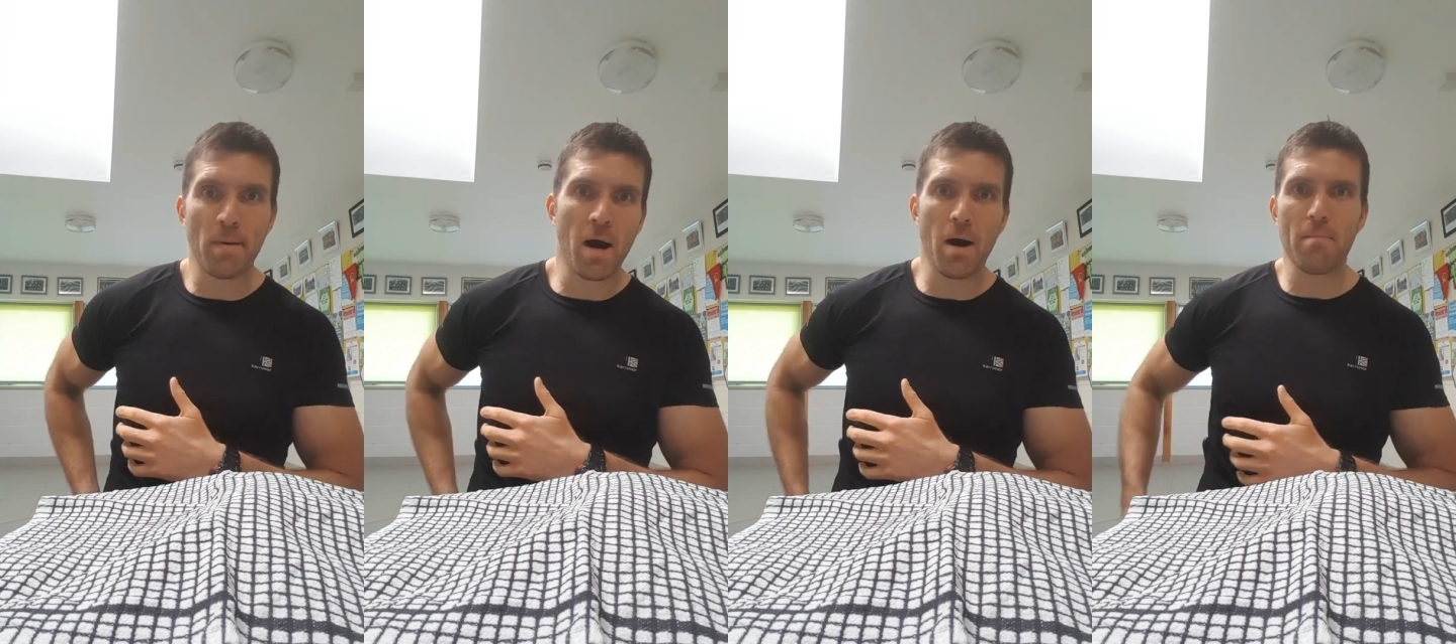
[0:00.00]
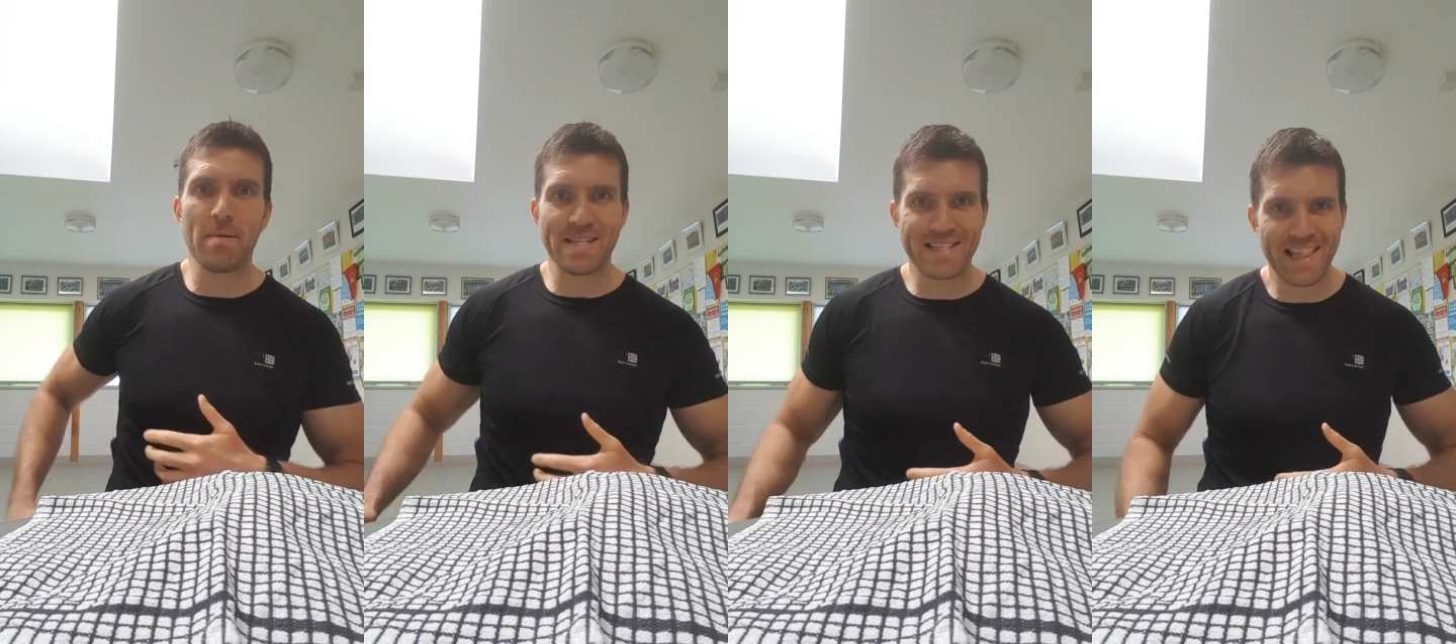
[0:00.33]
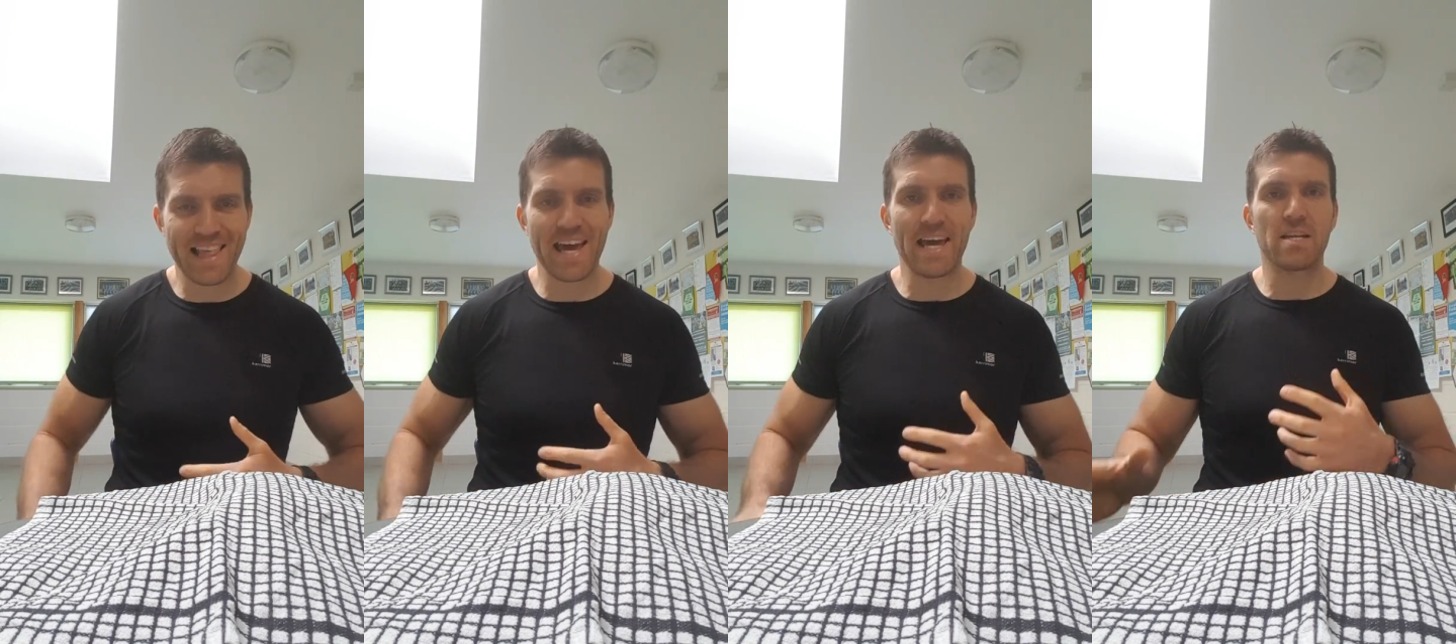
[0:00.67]
bum, it's
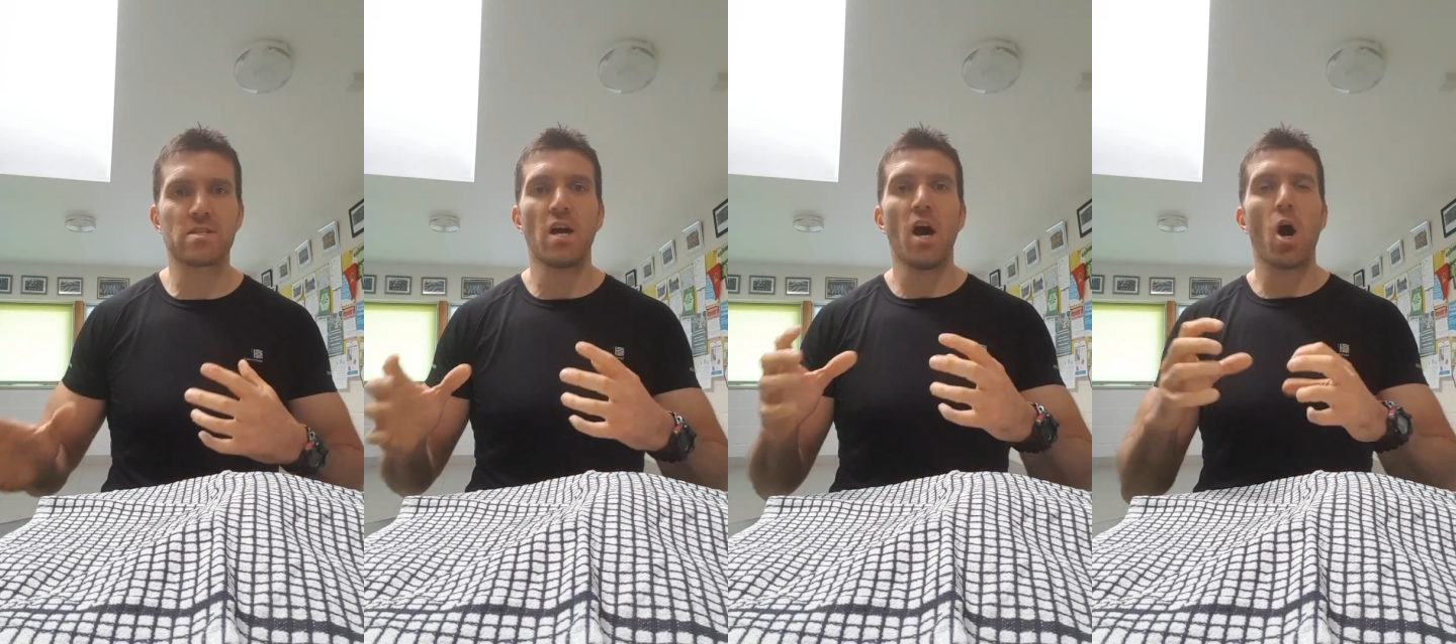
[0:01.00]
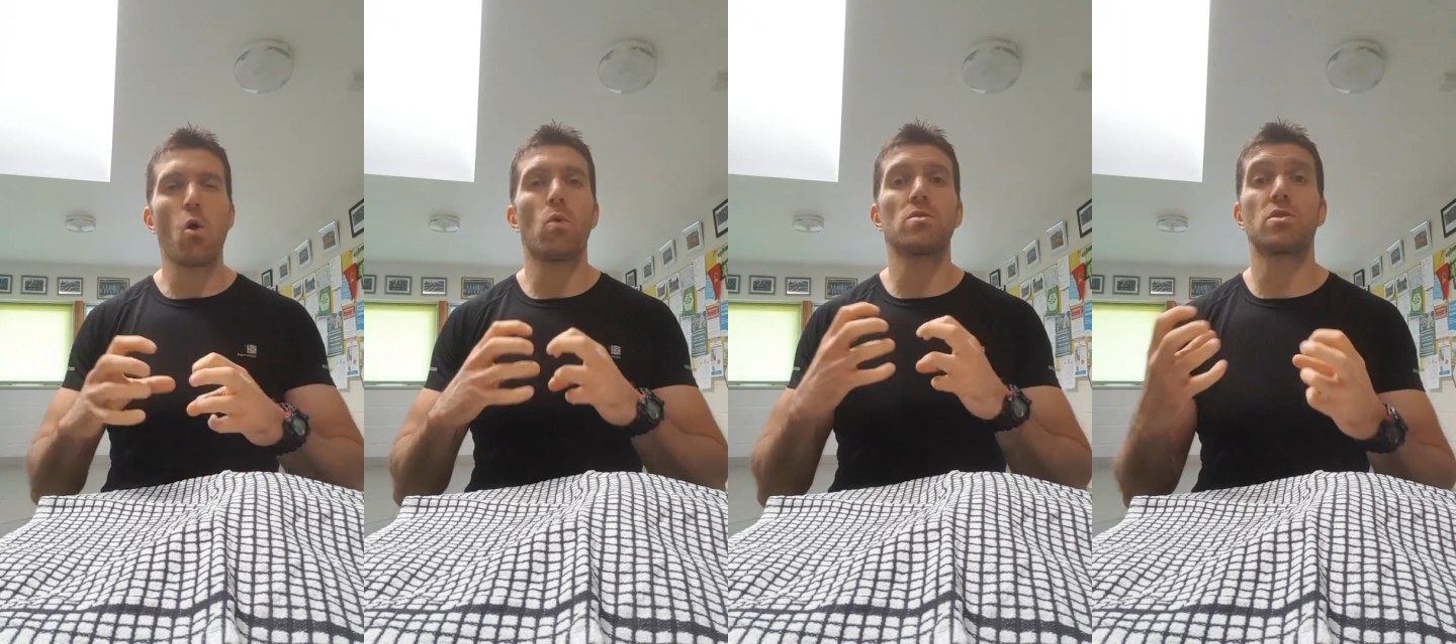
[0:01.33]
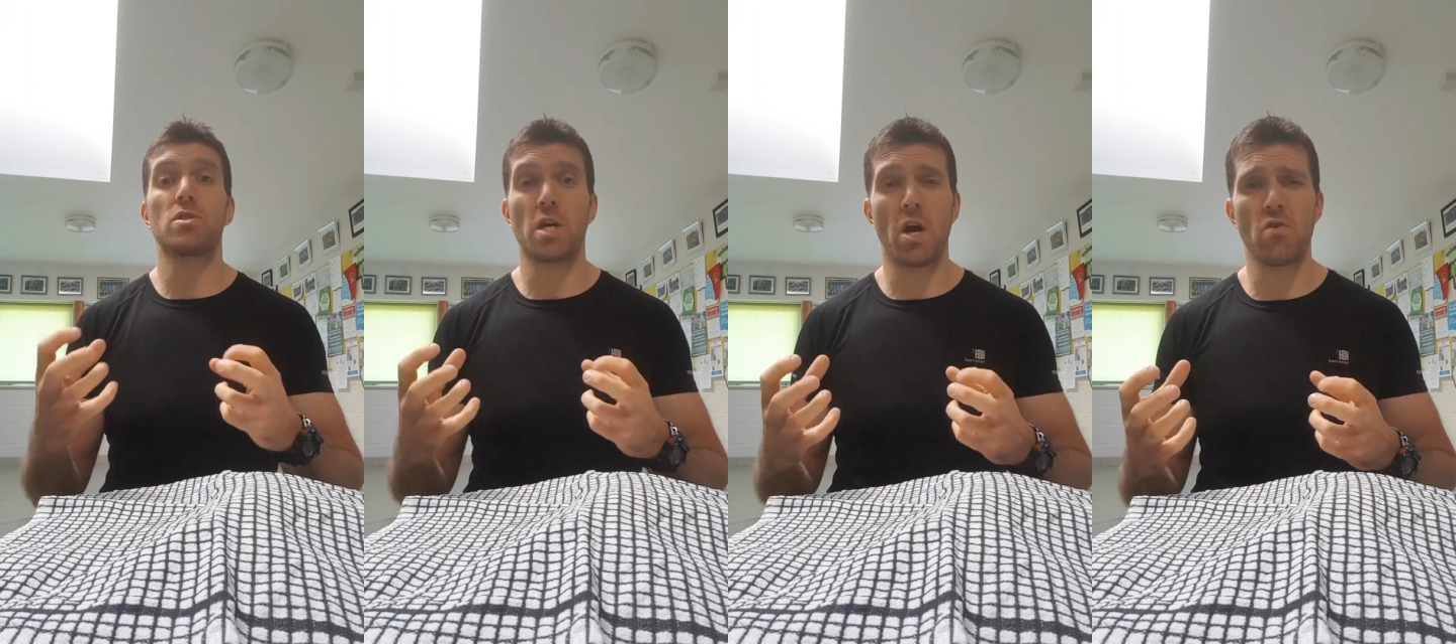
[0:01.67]
legs. I want
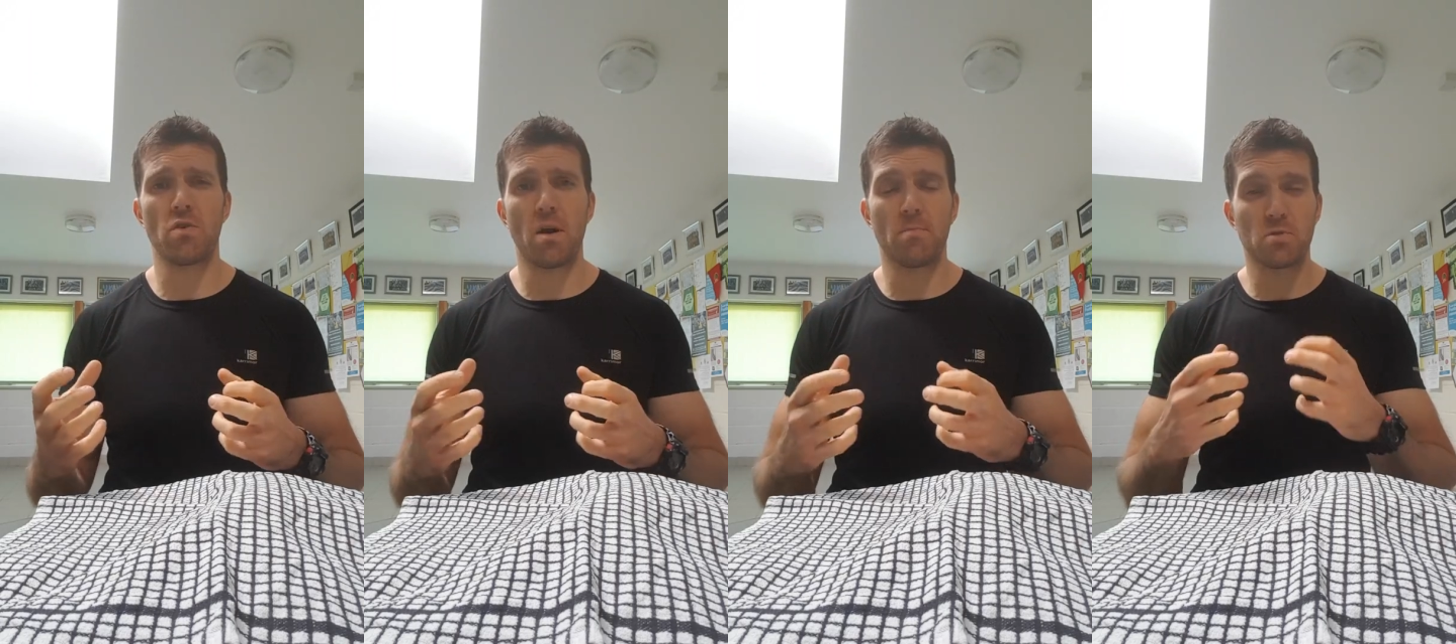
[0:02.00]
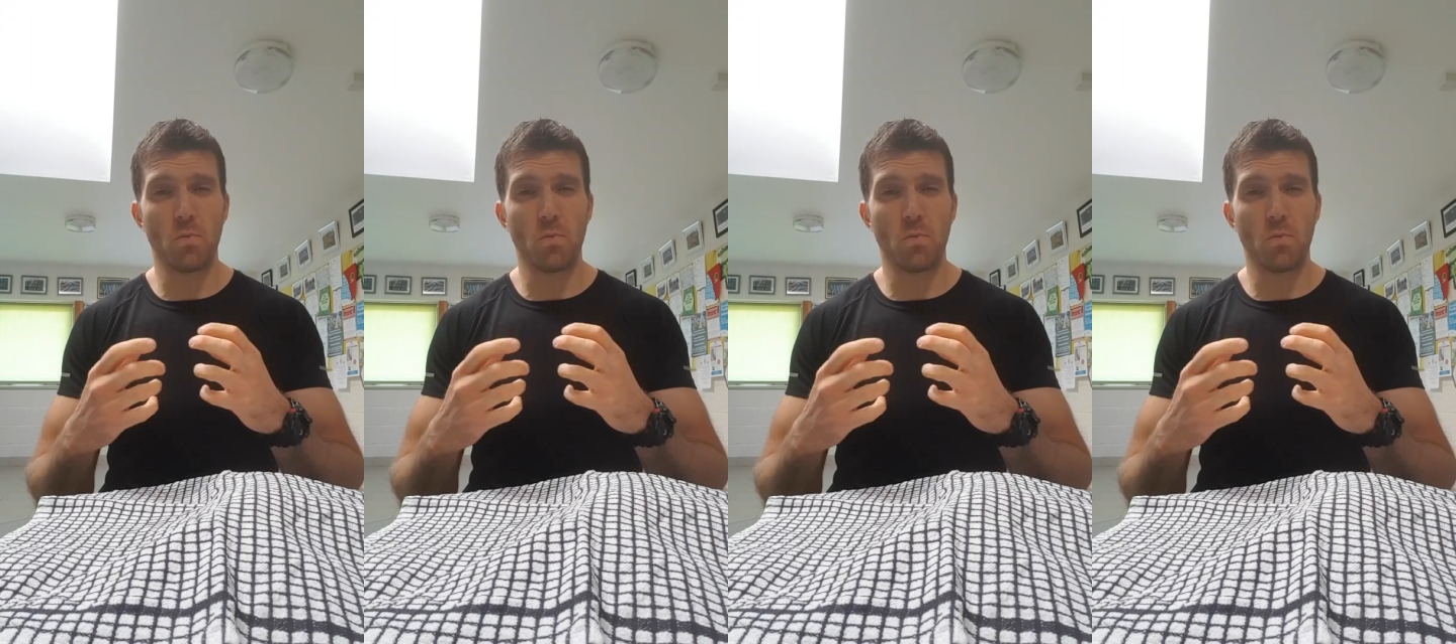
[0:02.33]
to tone up.